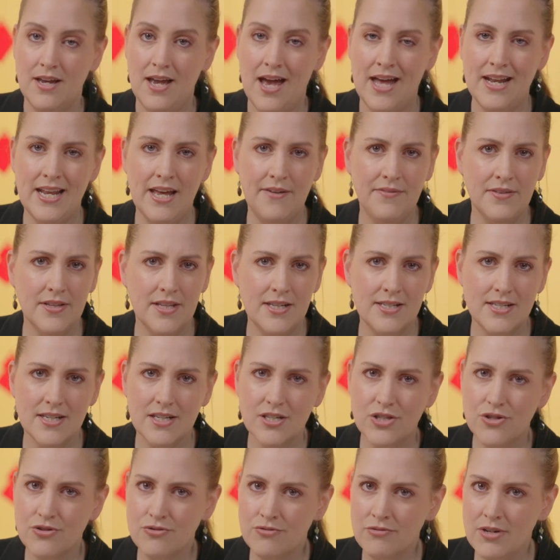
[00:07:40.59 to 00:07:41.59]
and having these
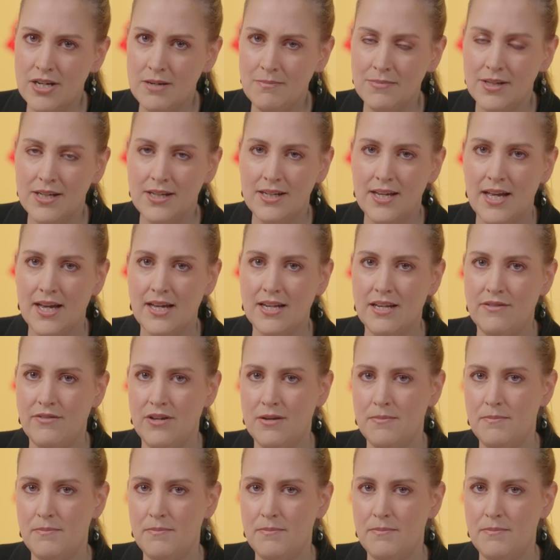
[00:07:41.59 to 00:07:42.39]
extremely negative